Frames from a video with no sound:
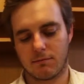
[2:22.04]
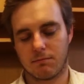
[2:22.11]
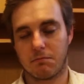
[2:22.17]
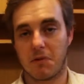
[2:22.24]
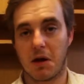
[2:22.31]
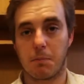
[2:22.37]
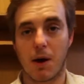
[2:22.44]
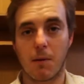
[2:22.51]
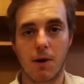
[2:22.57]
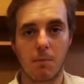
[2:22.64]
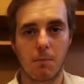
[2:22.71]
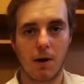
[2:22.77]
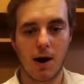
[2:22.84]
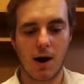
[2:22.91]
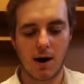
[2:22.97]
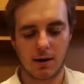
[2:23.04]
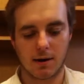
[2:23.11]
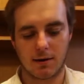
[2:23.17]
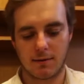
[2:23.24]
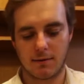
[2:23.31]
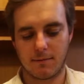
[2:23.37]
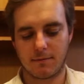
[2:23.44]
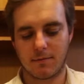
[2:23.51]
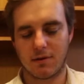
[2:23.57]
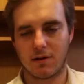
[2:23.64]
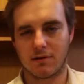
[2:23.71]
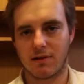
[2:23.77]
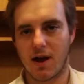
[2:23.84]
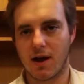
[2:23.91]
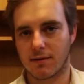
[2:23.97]
At Batman Park, a
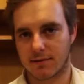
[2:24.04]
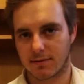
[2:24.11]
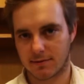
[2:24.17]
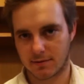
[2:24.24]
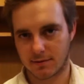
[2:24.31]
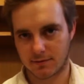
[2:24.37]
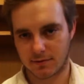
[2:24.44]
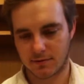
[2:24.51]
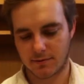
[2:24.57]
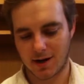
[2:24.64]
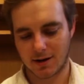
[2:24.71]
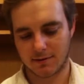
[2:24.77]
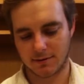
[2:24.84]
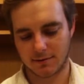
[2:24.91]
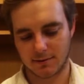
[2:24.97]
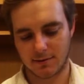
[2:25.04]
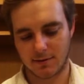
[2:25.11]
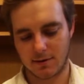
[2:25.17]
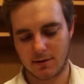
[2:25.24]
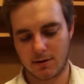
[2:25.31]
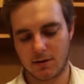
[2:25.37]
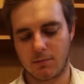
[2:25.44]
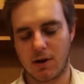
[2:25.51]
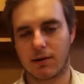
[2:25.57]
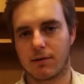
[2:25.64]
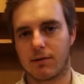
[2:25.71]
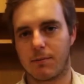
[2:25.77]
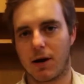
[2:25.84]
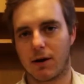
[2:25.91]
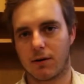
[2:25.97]
dance of surfactants about the
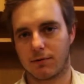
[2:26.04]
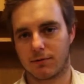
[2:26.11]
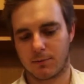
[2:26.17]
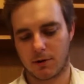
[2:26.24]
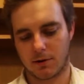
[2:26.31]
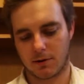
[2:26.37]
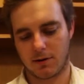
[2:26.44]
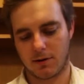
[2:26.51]
tobacco smoke,